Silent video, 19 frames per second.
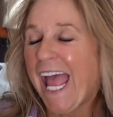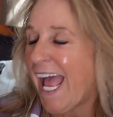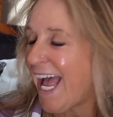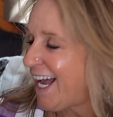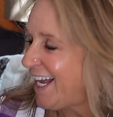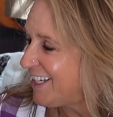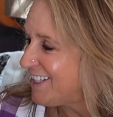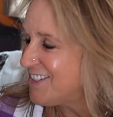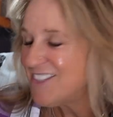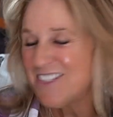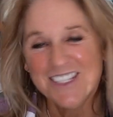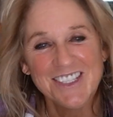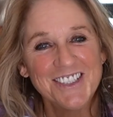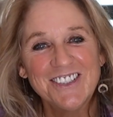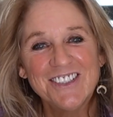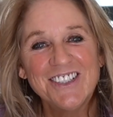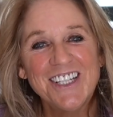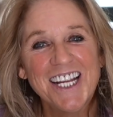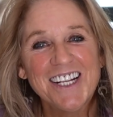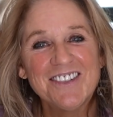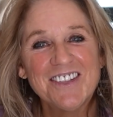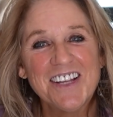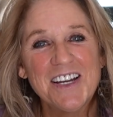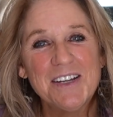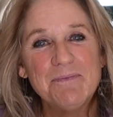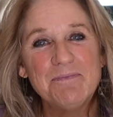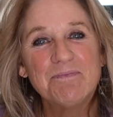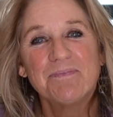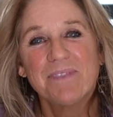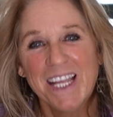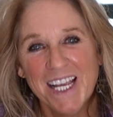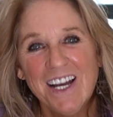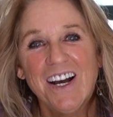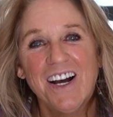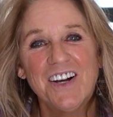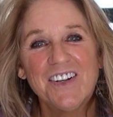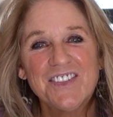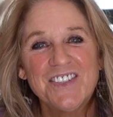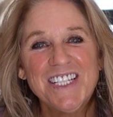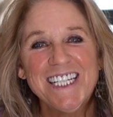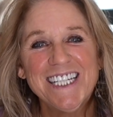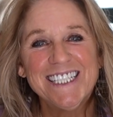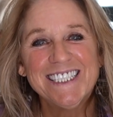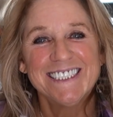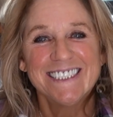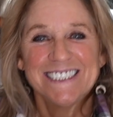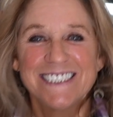Until next time, I'll see ya.